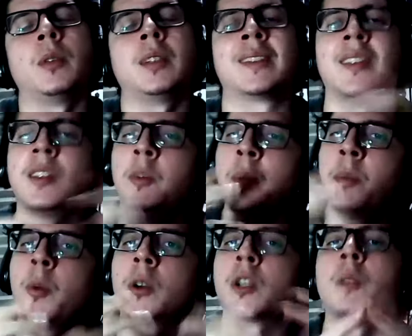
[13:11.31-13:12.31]
It's a little bit
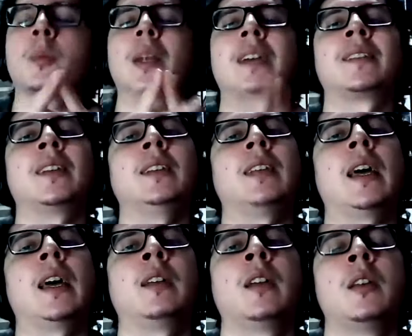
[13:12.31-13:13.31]
more complex than
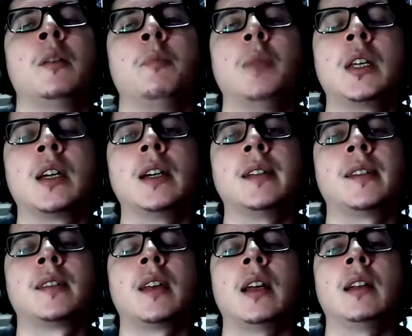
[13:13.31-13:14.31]
that
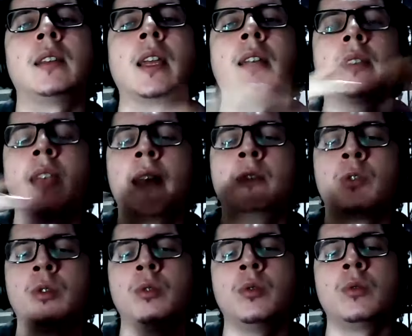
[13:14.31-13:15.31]
because they tend
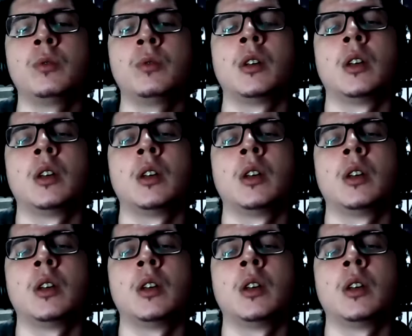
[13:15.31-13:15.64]
to